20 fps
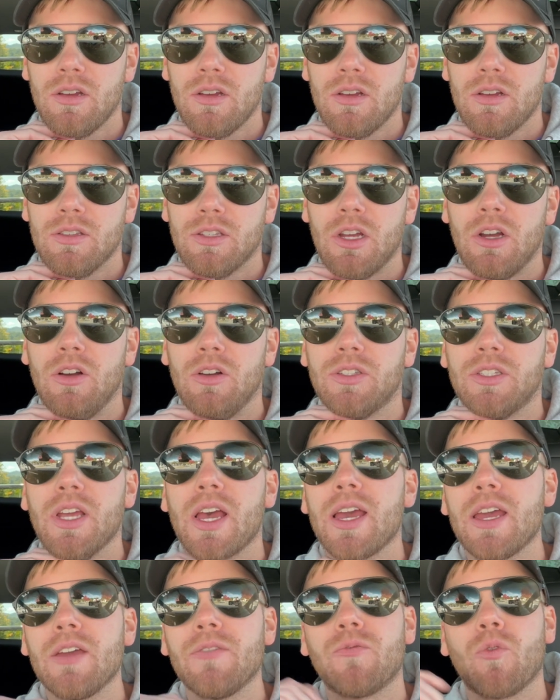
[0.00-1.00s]
So
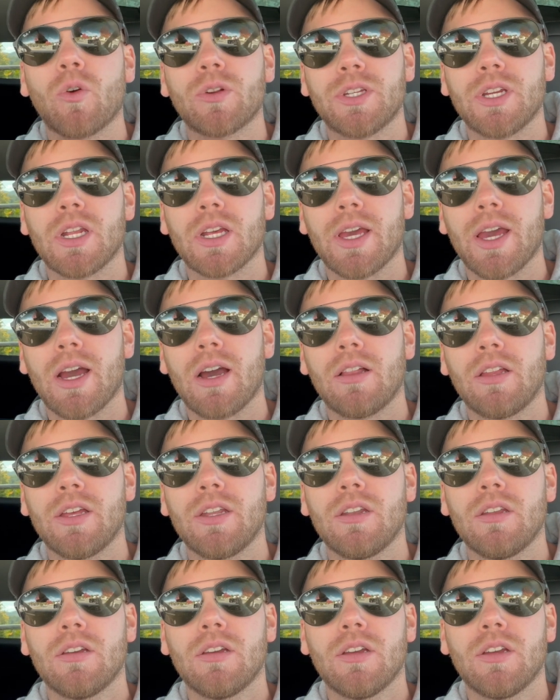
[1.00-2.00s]
say $4.10 a
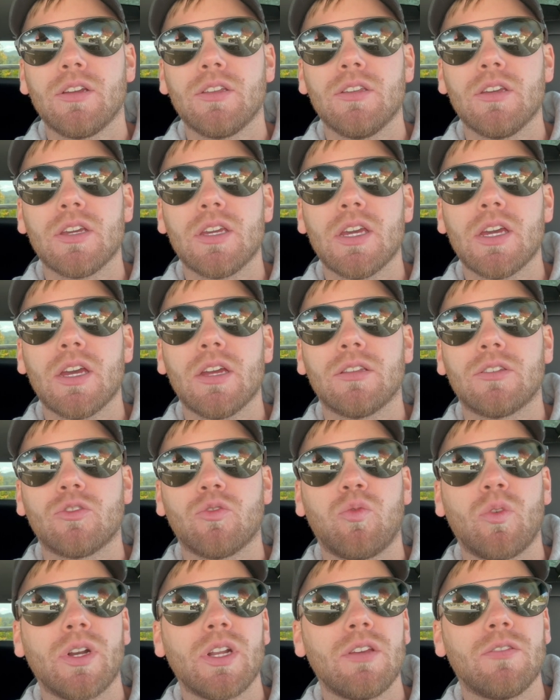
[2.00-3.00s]
gallon, you get
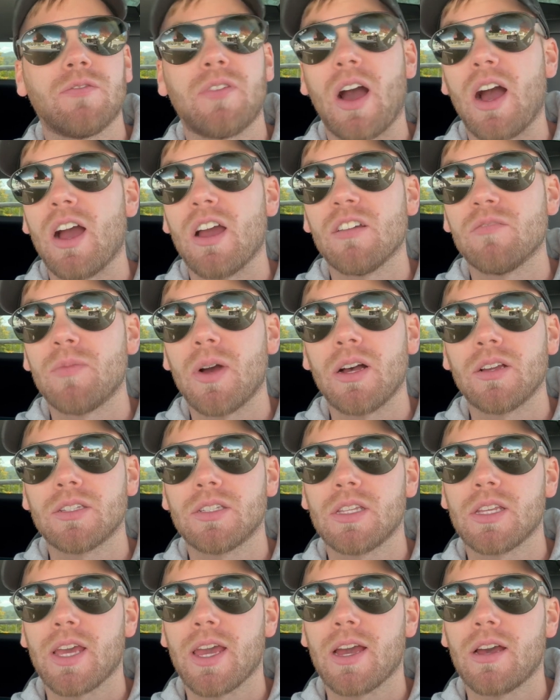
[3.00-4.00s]
25 miles to
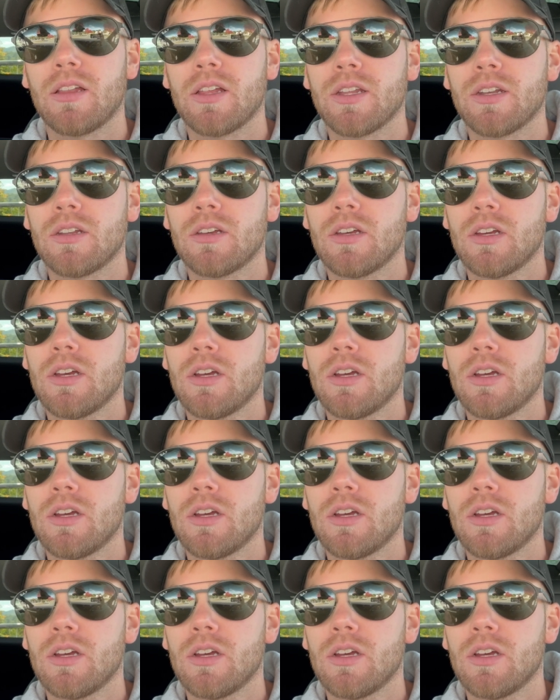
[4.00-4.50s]
the gallon.